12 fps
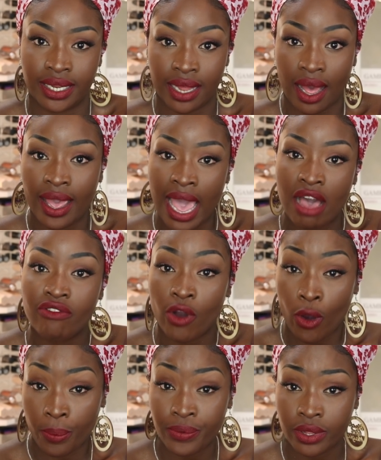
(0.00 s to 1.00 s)
that I have
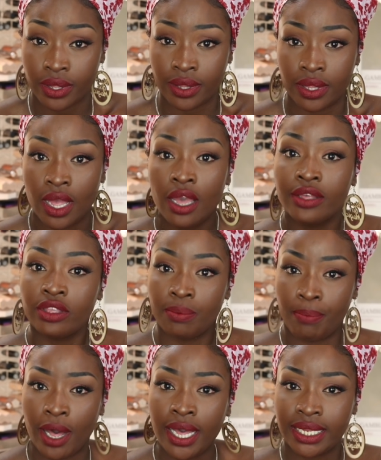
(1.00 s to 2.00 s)
options to
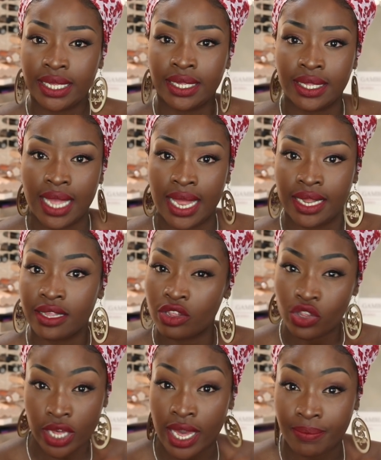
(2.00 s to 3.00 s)
buy these, and it's a
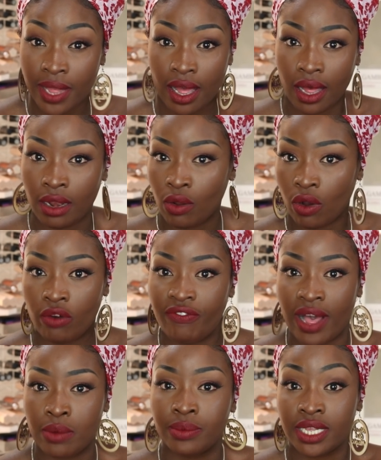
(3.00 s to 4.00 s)
shame that a lot of
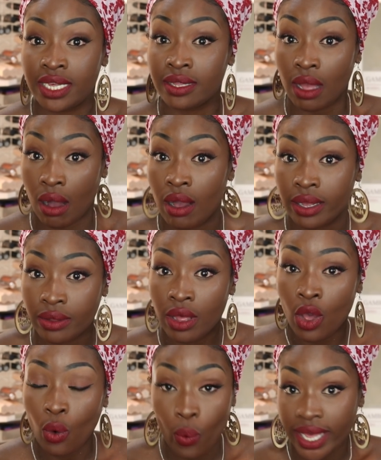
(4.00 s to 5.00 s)
pharmacies aren't
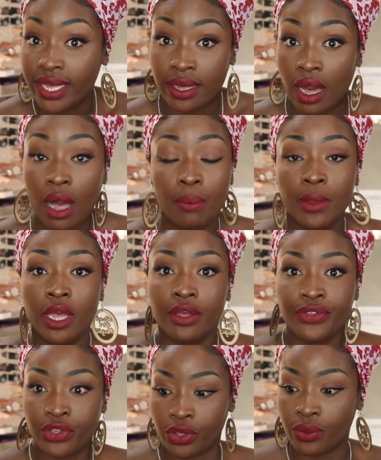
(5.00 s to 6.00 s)
waking up
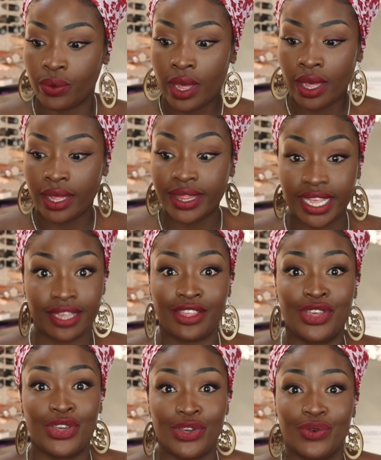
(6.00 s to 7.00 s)
to
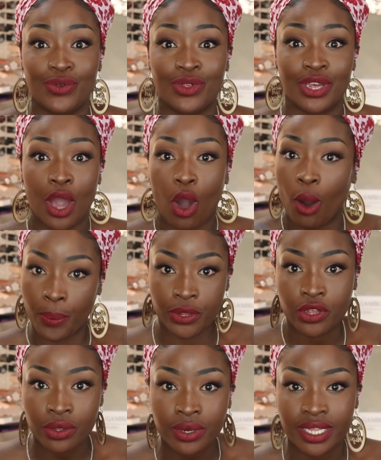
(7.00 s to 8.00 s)
this huge
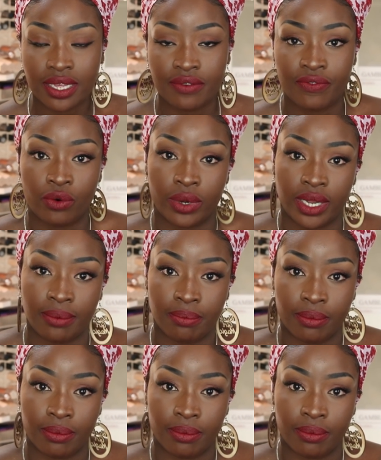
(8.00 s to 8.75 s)
opportunity for them.